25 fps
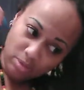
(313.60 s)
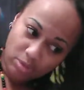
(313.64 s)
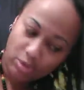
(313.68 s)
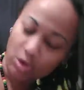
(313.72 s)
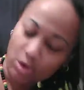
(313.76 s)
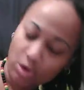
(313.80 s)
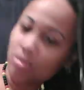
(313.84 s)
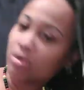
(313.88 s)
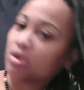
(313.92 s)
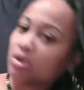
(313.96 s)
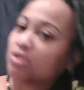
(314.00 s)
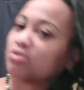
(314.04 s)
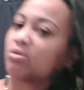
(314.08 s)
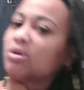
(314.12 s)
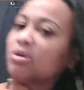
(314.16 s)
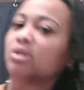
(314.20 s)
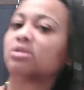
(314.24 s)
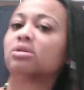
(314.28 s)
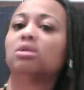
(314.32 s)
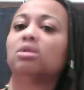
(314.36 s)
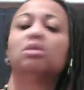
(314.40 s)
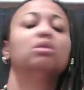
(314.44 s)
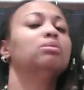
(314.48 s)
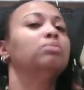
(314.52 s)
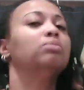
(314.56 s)
We're going to
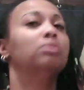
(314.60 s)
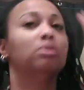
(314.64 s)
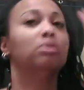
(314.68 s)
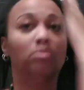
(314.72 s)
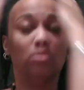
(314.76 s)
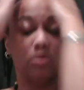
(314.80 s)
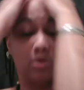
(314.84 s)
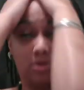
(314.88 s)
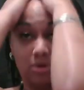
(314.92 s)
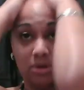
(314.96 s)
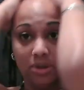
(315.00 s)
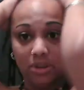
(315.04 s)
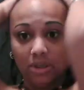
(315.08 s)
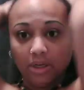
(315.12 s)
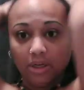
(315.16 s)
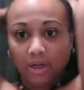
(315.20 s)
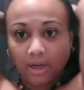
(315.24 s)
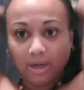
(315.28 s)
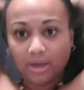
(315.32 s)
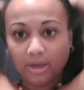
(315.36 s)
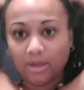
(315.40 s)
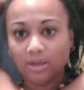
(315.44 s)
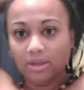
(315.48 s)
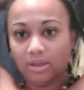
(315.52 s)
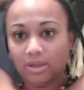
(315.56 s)
moisturize a little bit more
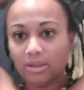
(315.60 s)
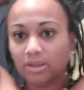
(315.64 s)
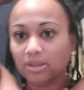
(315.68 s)
today.